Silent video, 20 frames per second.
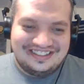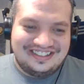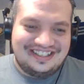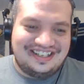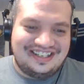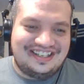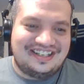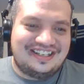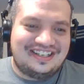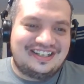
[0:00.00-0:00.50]

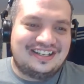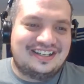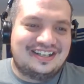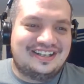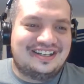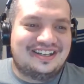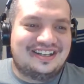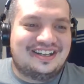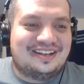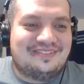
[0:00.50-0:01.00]

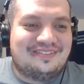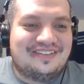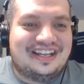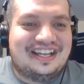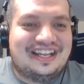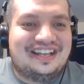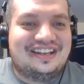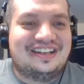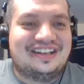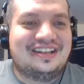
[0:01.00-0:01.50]

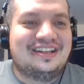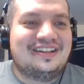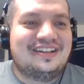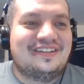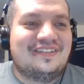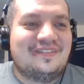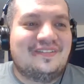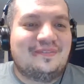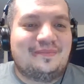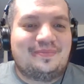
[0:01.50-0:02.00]
man.
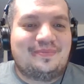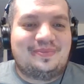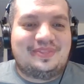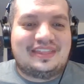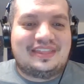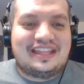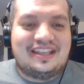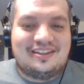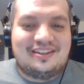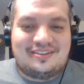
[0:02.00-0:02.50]

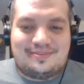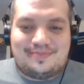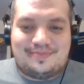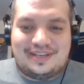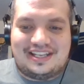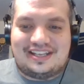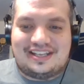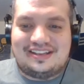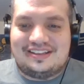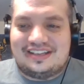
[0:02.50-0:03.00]

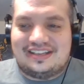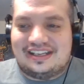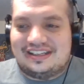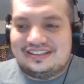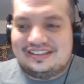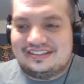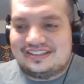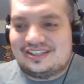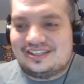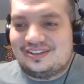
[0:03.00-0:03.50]
Speaking,
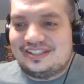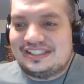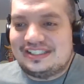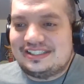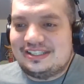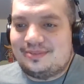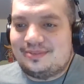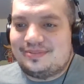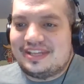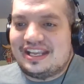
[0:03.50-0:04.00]
there is
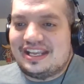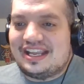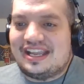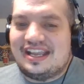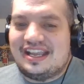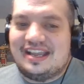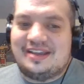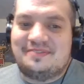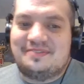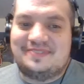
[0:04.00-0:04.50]
something I
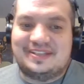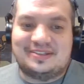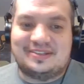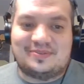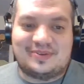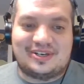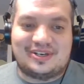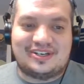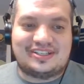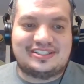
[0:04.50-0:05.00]
have in the
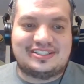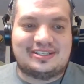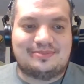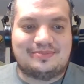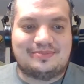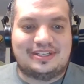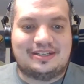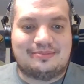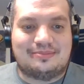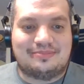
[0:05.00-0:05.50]
works.
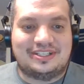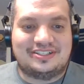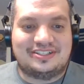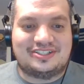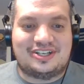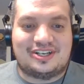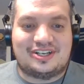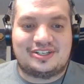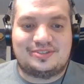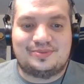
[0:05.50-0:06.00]
I'm in
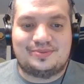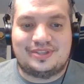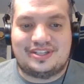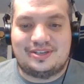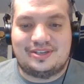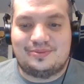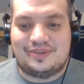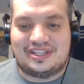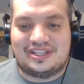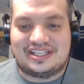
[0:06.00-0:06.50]
talks with
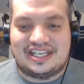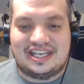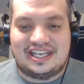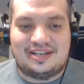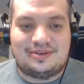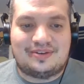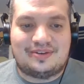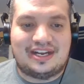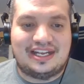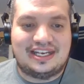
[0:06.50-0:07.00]
it with
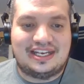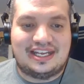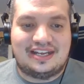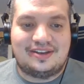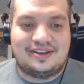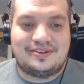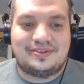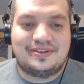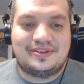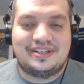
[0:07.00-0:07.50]
Dan right
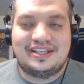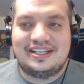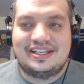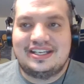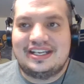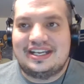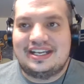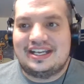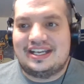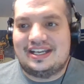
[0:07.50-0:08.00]
now.
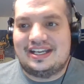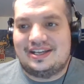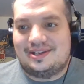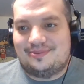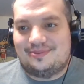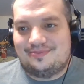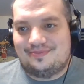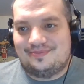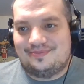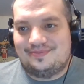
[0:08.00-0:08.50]

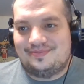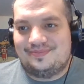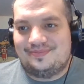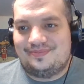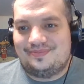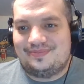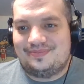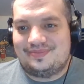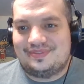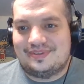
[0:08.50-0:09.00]

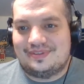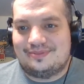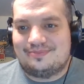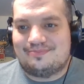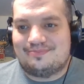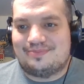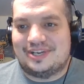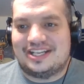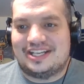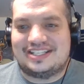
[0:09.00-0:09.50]

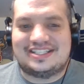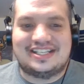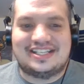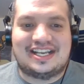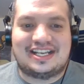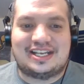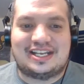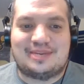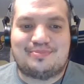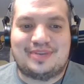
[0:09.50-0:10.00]
But it's
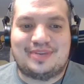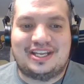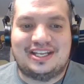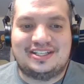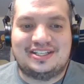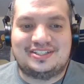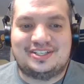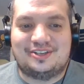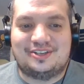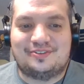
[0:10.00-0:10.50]
not going to be
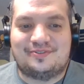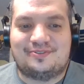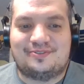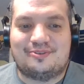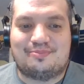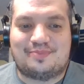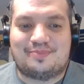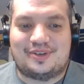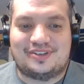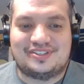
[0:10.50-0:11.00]
until
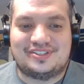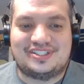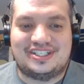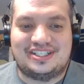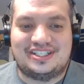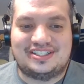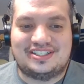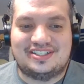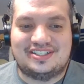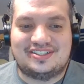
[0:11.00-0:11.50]
football
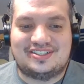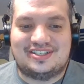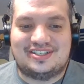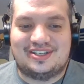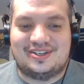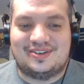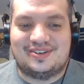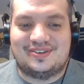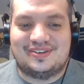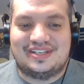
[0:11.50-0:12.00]
season.
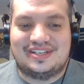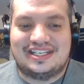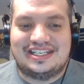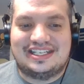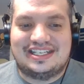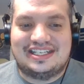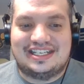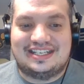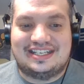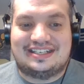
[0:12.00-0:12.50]
So
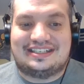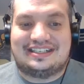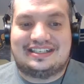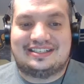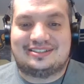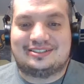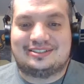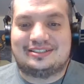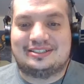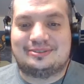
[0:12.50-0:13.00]

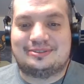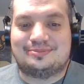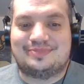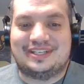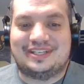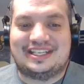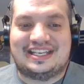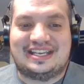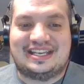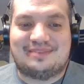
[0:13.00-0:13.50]
it'll
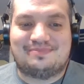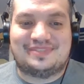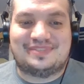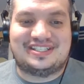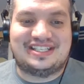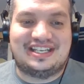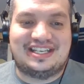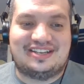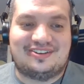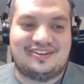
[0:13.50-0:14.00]
be kept
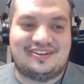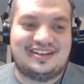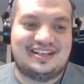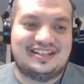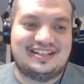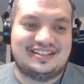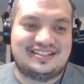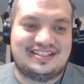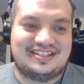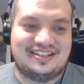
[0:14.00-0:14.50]
secret
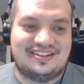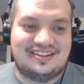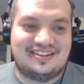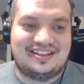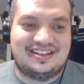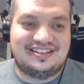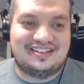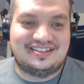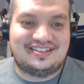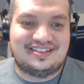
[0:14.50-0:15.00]
until
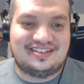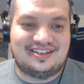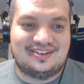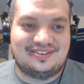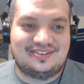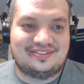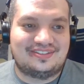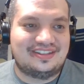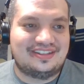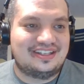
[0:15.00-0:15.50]
then.
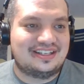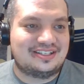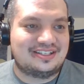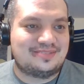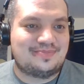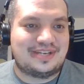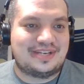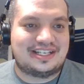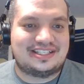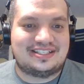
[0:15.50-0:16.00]
So
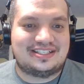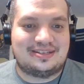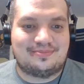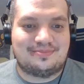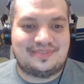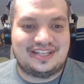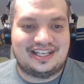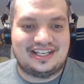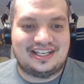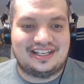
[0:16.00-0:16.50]
expect
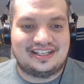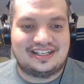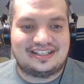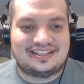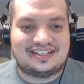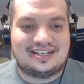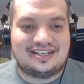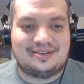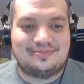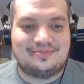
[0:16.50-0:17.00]
something
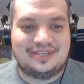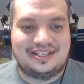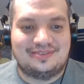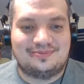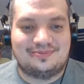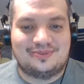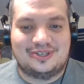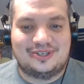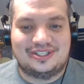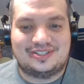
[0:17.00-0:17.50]

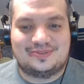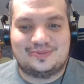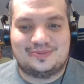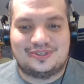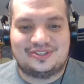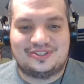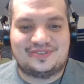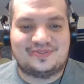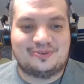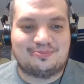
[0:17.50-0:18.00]
coming once
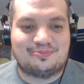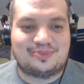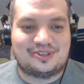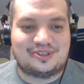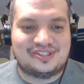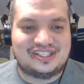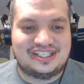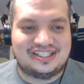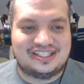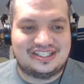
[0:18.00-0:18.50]

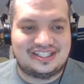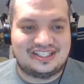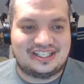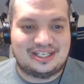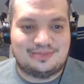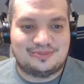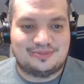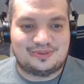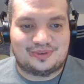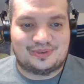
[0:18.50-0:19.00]
football season
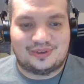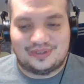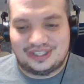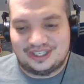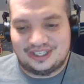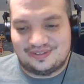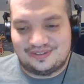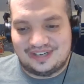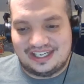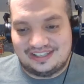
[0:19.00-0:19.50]
comes
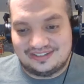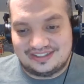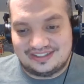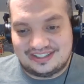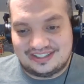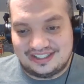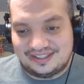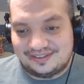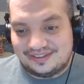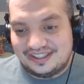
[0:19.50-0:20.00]
rolling around.
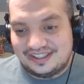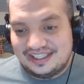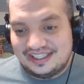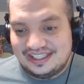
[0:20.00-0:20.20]
So,